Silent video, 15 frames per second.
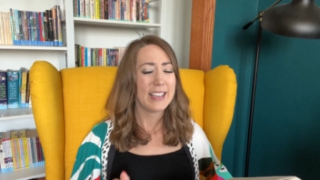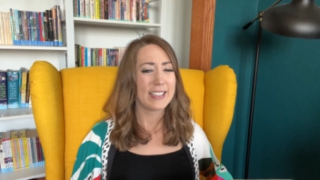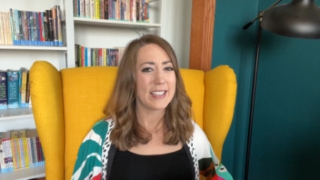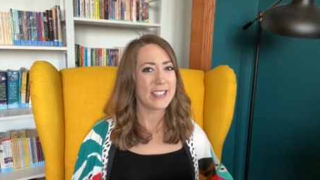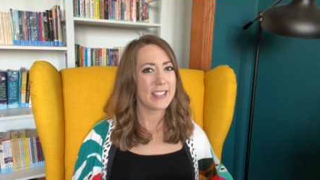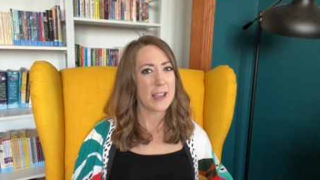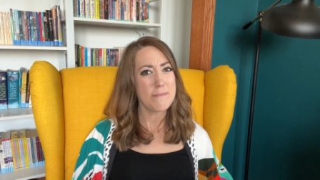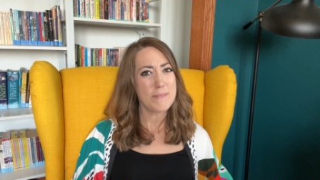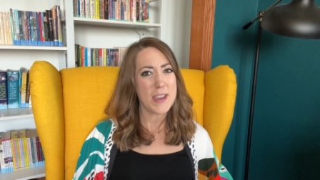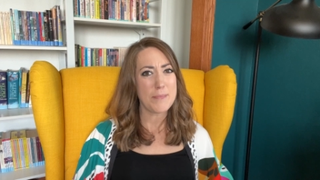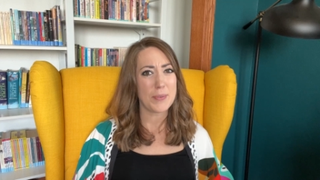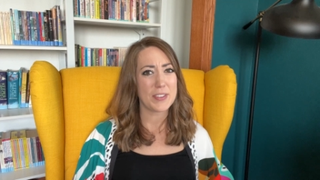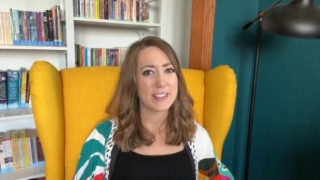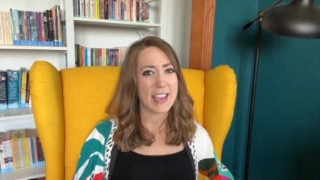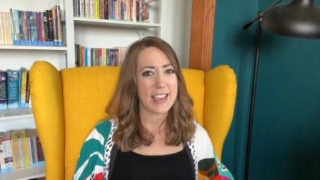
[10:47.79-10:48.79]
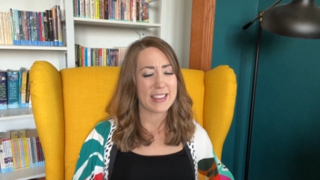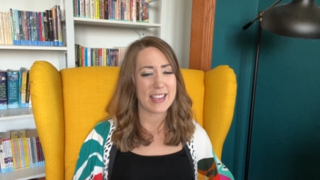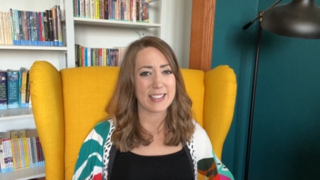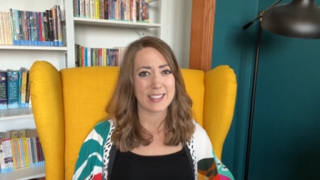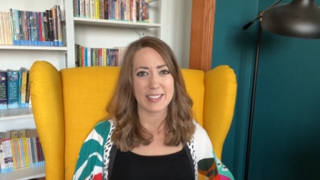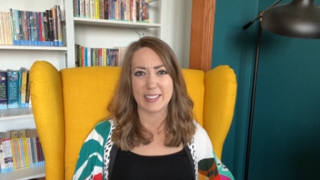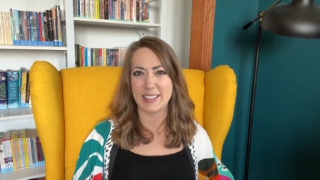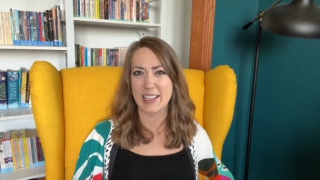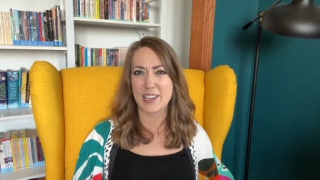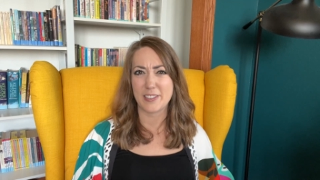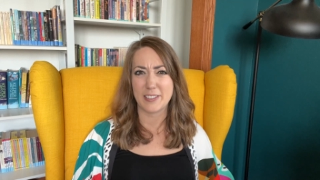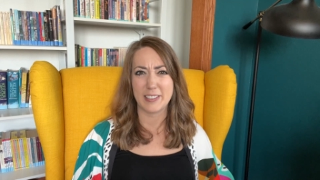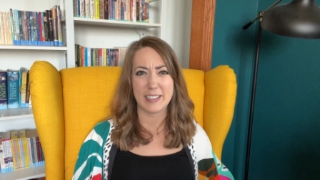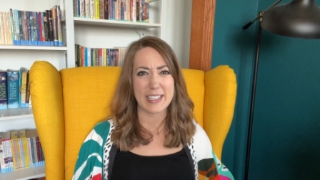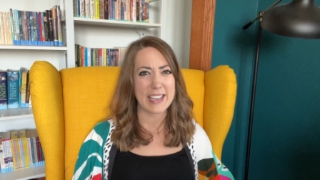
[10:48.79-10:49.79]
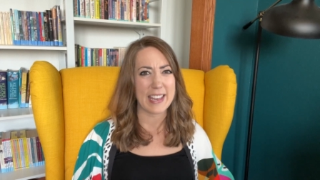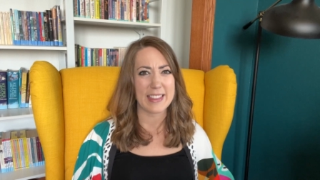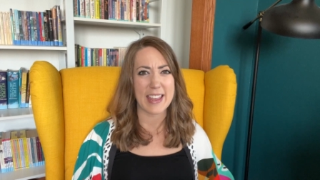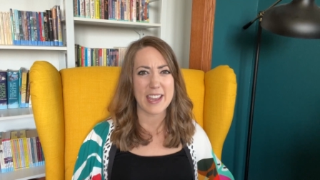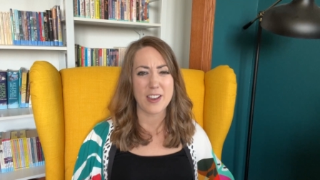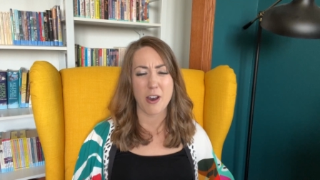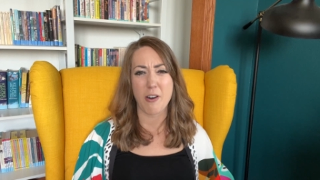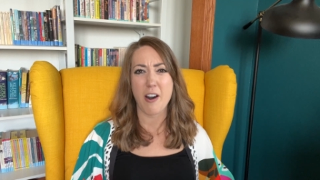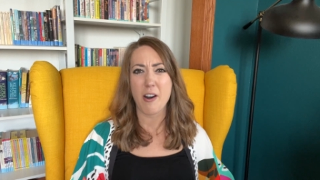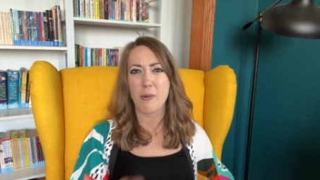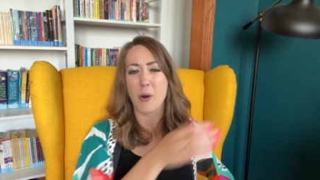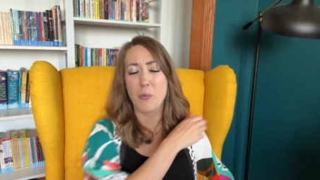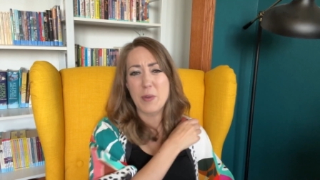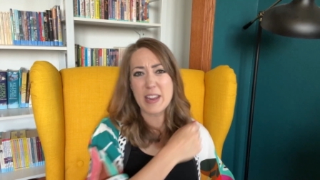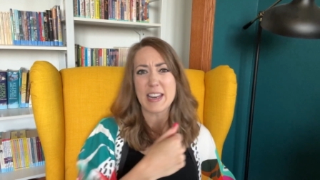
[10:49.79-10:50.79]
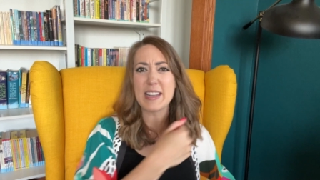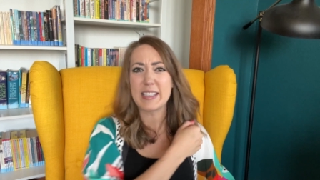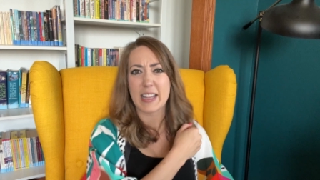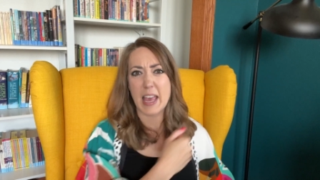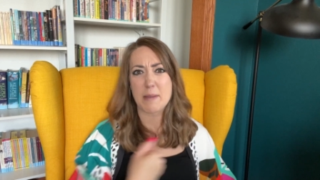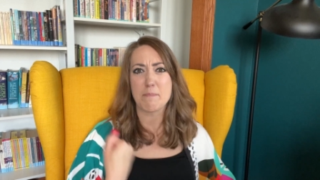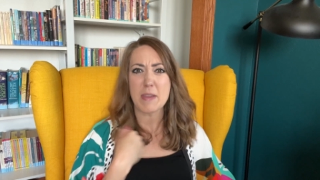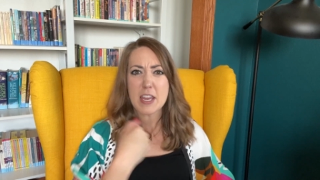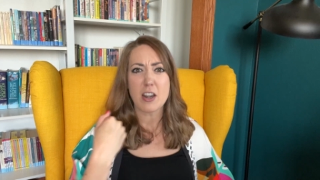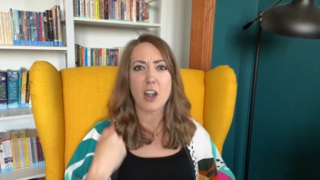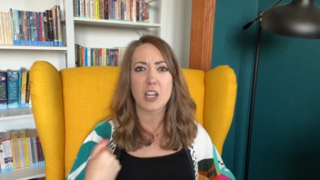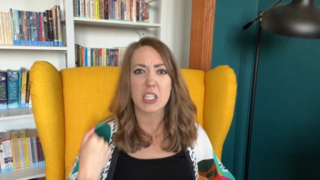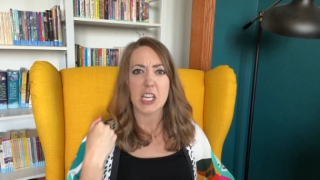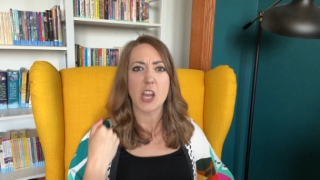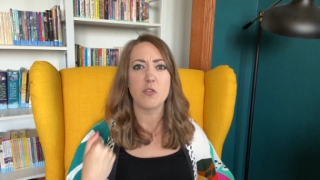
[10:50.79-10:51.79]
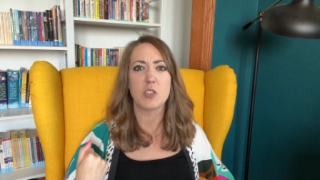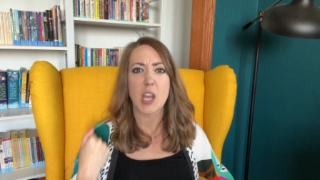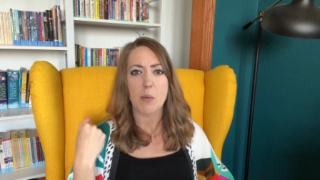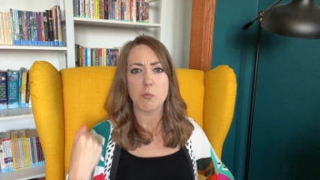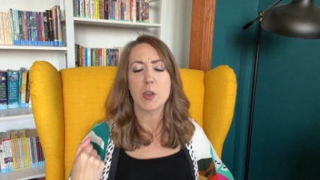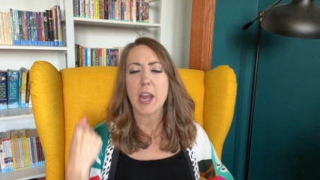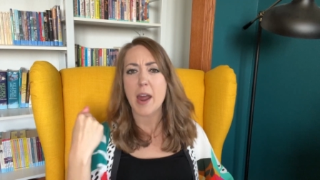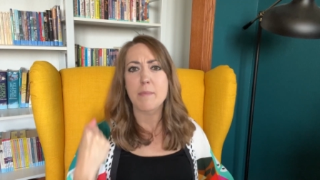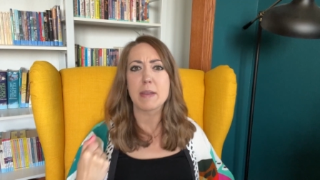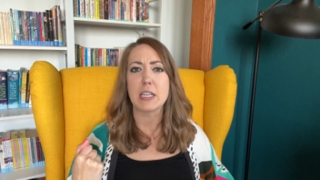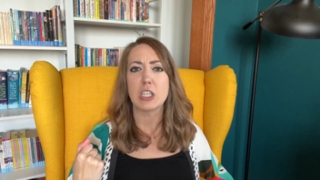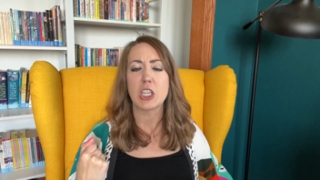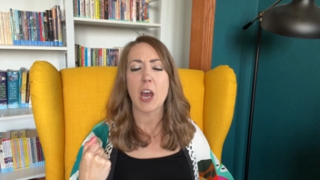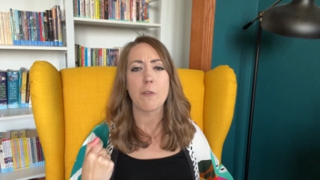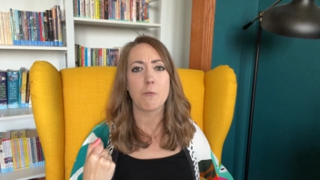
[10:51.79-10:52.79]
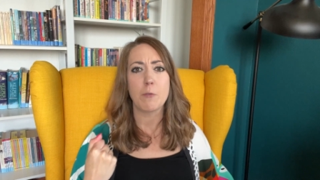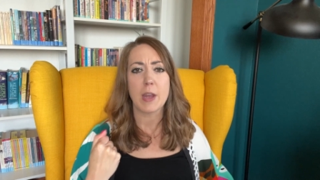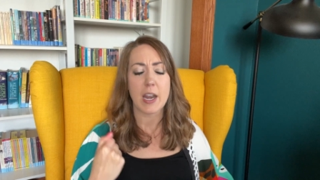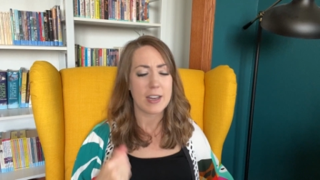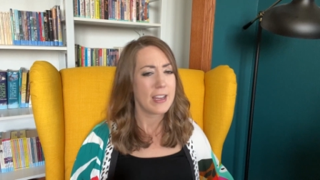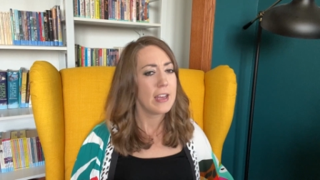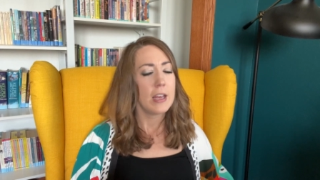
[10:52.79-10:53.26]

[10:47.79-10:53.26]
Because some people take this literally and they go, oh, well, we need to like beat ourselves up. We got to be tough. We got.